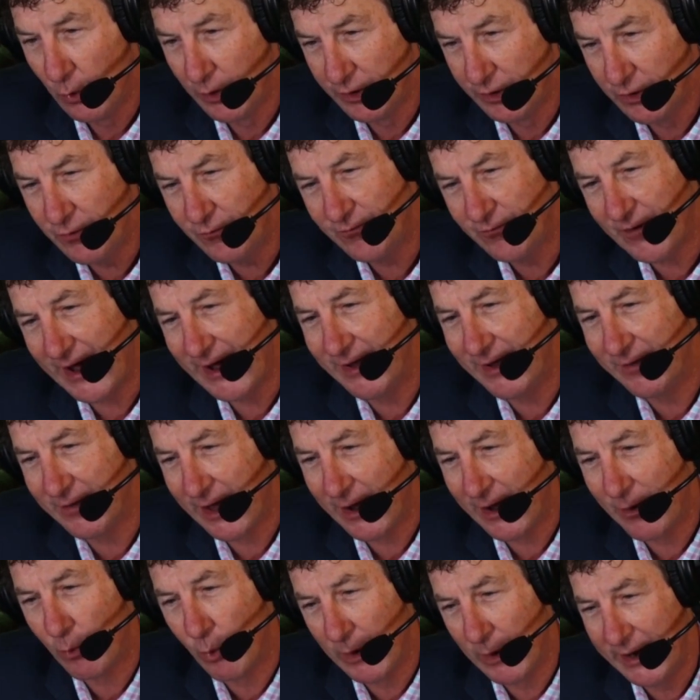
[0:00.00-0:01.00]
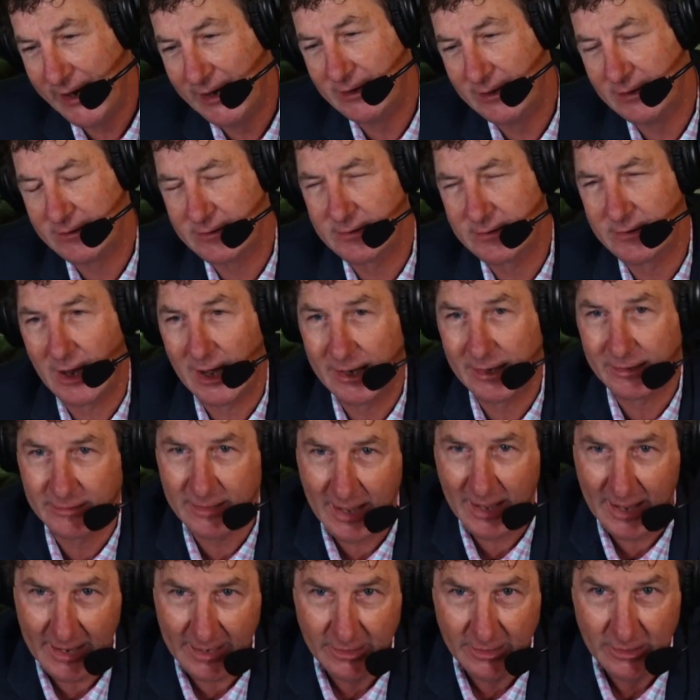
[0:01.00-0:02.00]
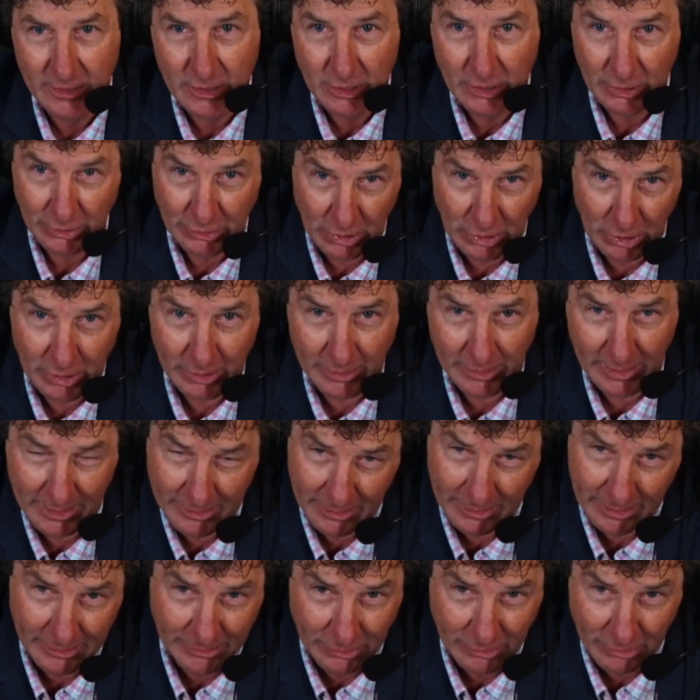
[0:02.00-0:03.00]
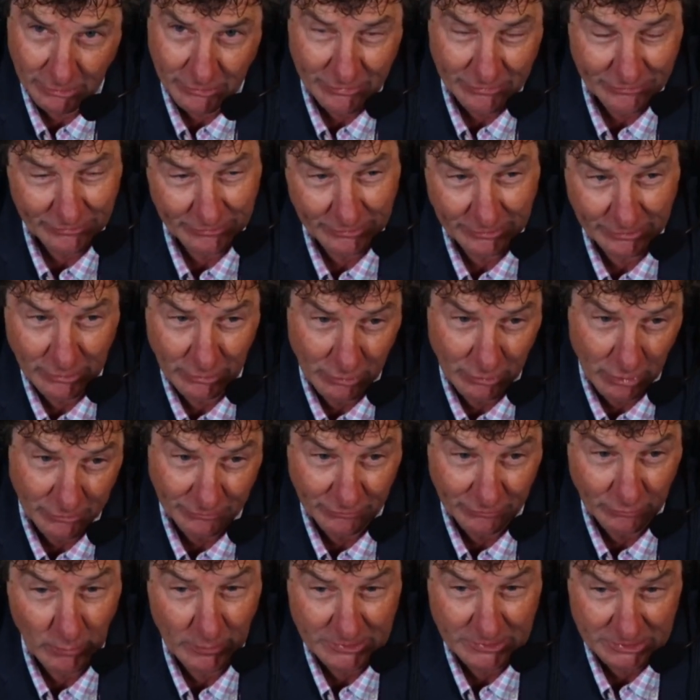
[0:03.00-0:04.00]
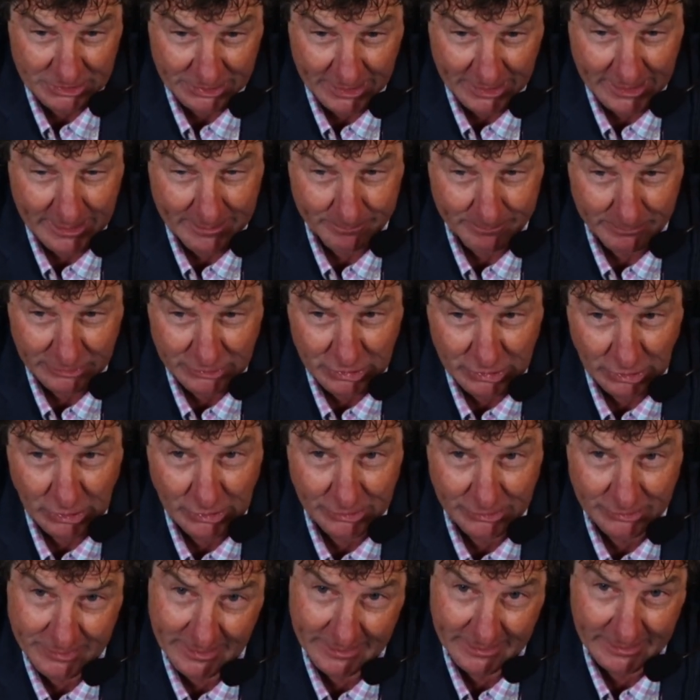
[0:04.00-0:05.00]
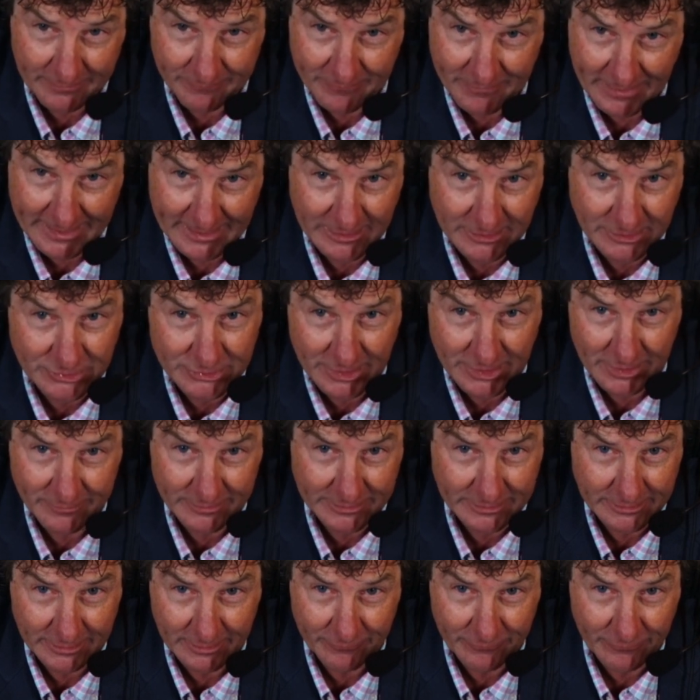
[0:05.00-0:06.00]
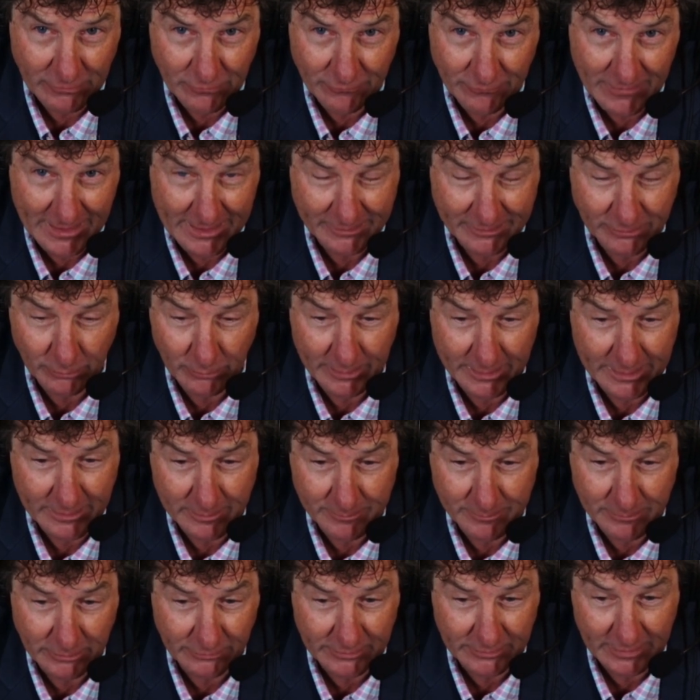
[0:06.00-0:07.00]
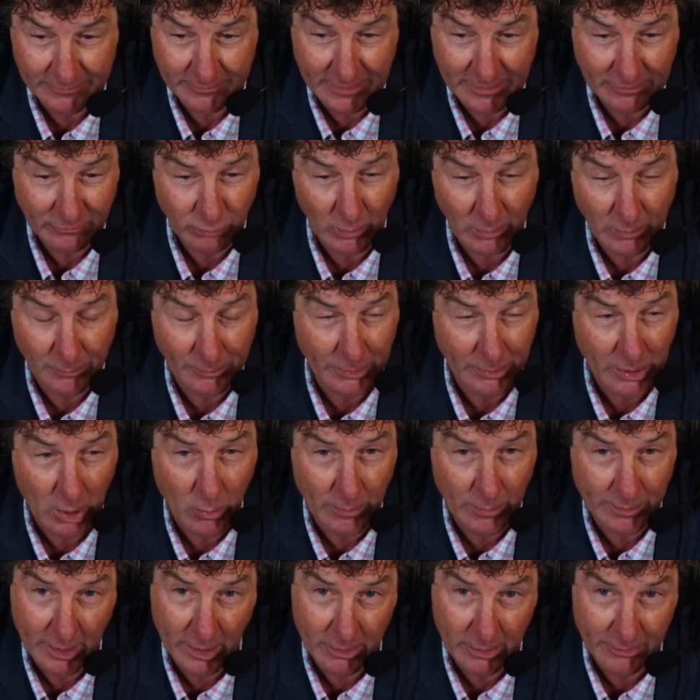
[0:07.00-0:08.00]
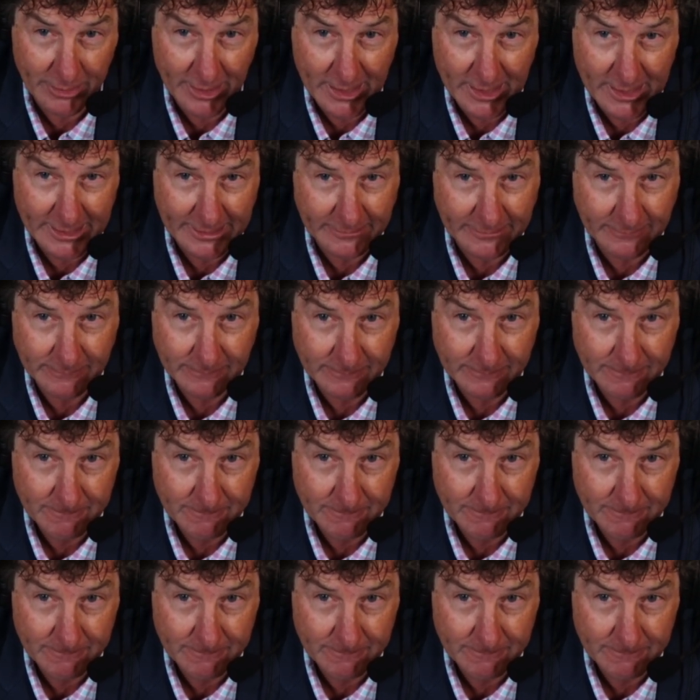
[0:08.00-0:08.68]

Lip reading: when you find that weakness like that, you're going to switch it up, but you're going to take advantage of it. And if you find a rhythm, you say that's where we're going all night.